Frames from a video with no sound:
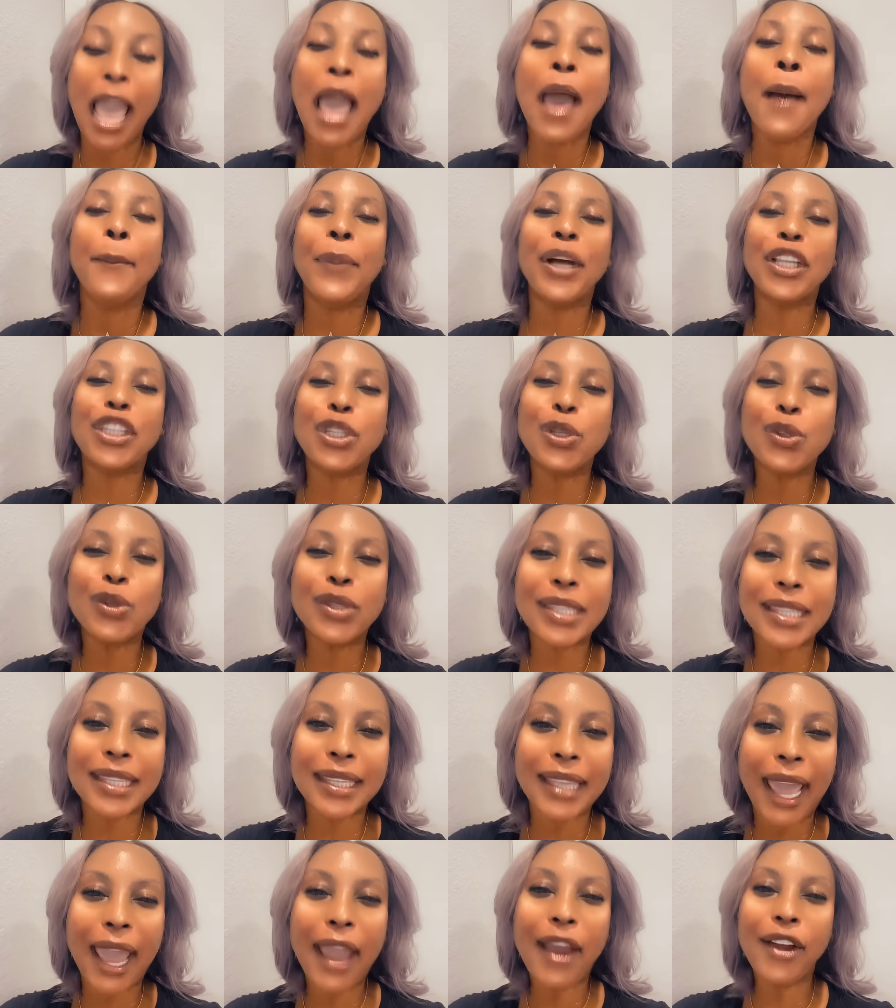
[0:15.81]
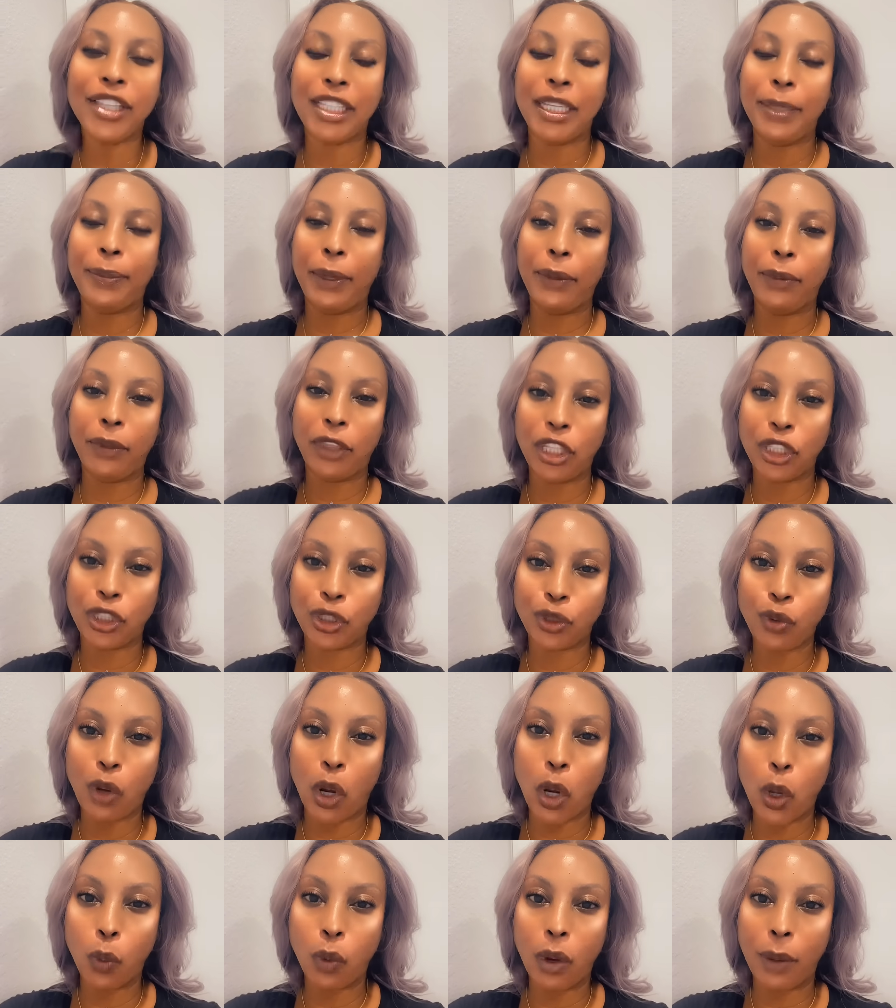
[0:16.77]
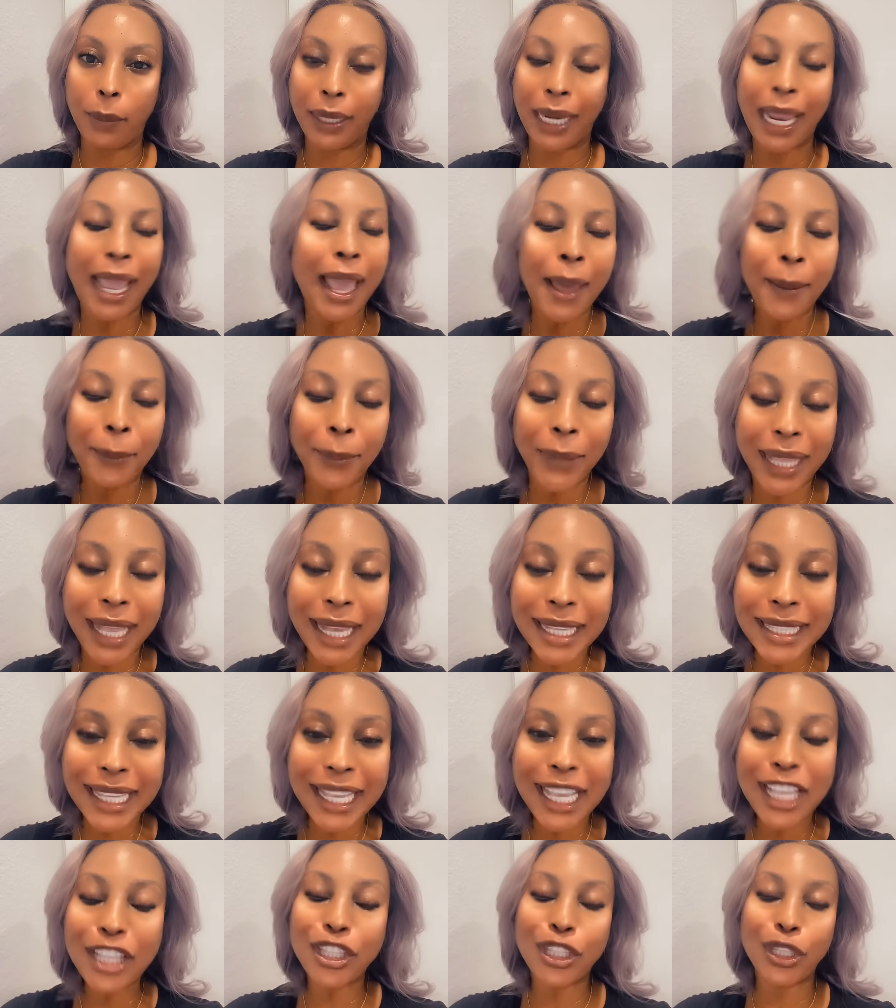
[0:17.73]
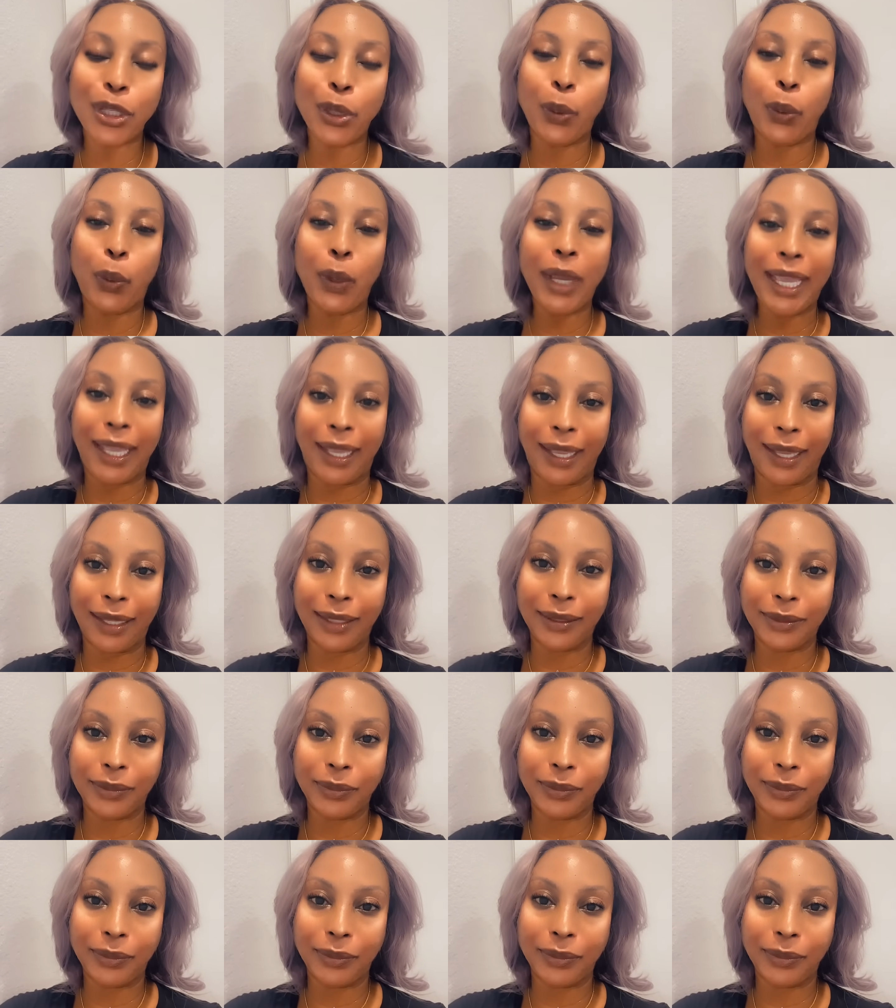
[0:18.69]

but too scared to be with the strong woman because he's too weak.